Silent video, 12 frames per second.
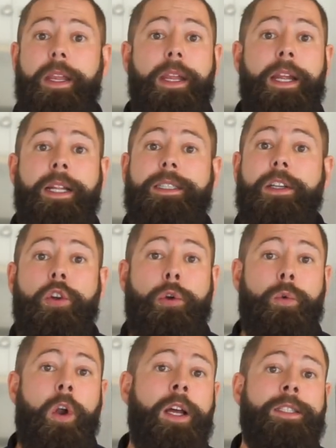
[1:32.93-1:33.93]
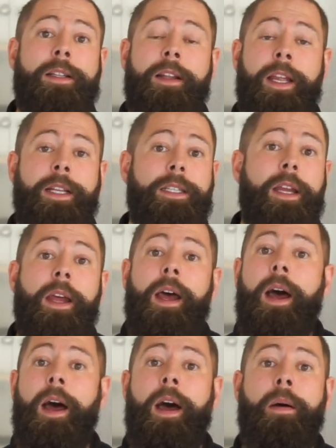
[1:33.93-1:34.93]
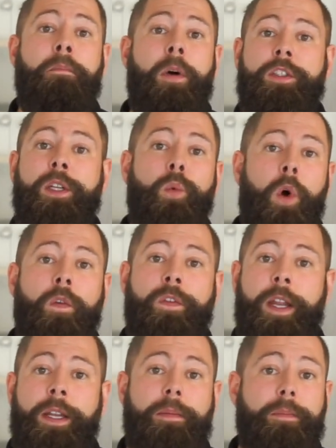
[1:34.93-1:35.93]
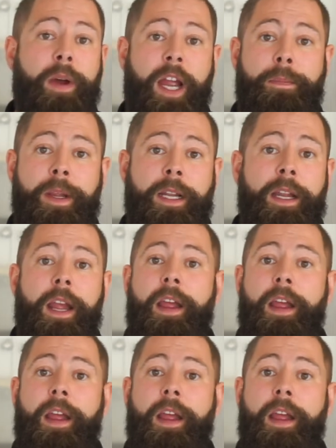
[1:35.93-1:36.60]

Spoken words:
It's cross-linked, multi-woven piping